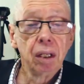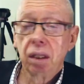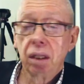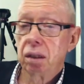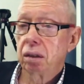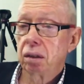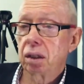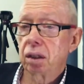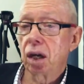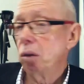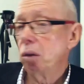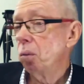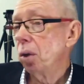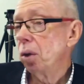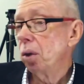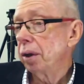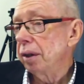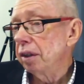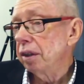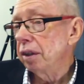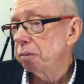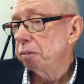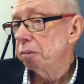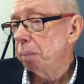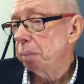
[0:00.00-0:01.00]

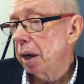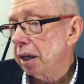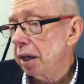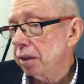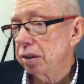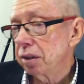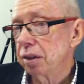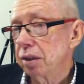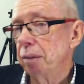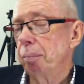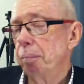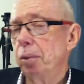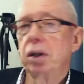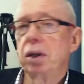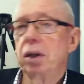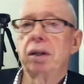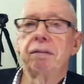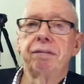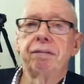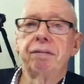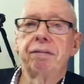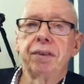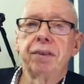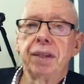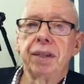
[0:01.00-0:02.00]
Co-working spaces are
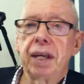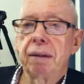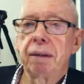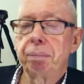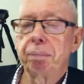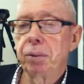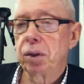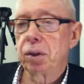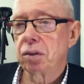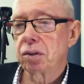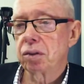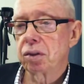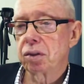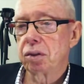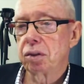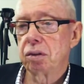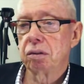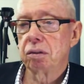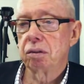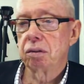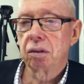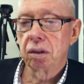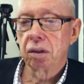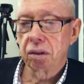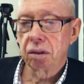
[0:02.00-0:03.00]
brilliant for that because
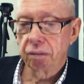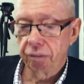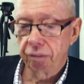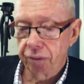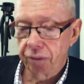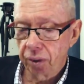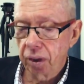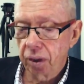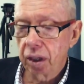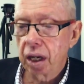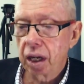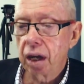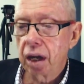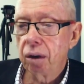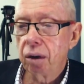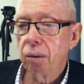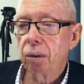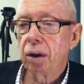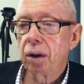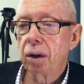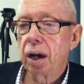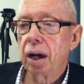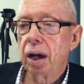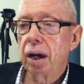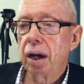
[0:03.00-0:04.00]
very low
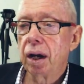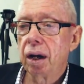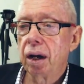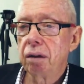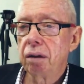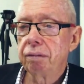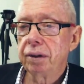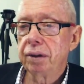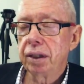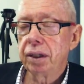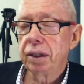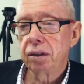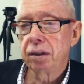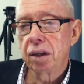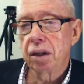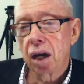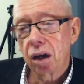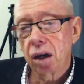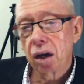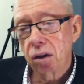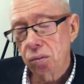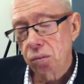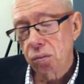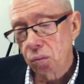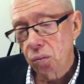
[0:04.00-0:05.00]
overhead,
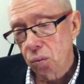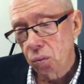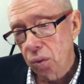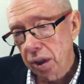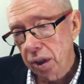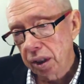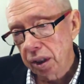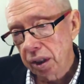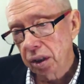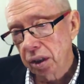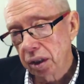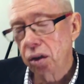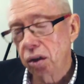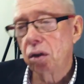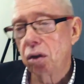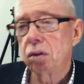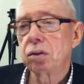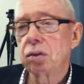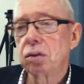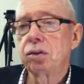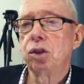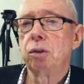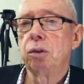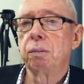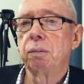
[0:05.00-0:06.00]
no real
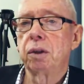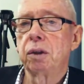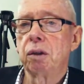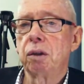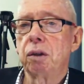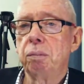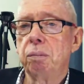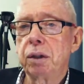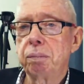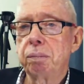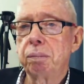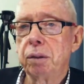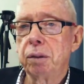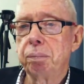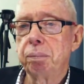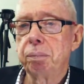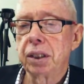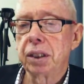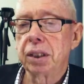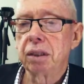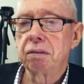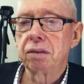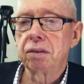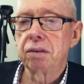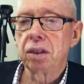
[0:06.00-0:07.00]
long-term commitment, but
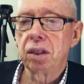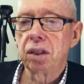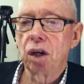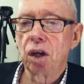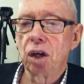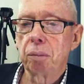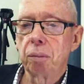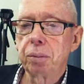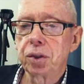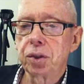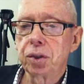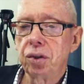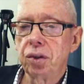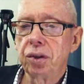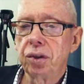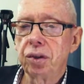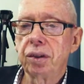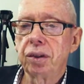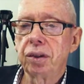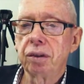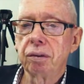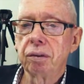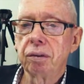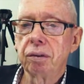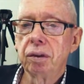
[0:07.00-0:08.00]
gives you the
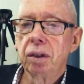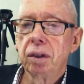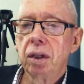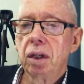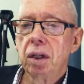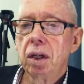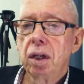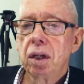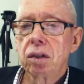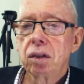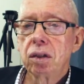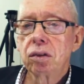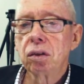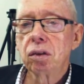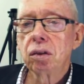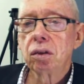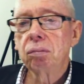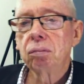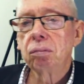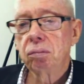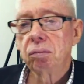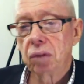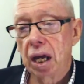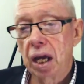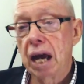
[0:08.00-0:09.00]
opportunity to
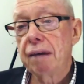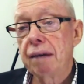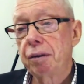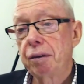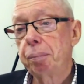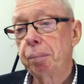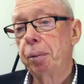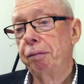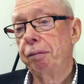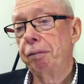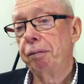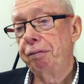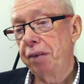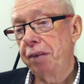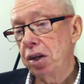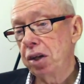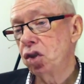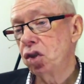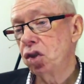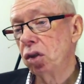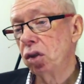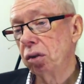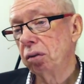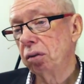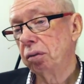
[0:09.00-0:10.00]
have a
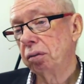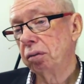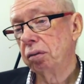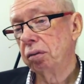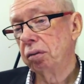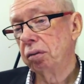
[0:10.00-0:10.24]
professional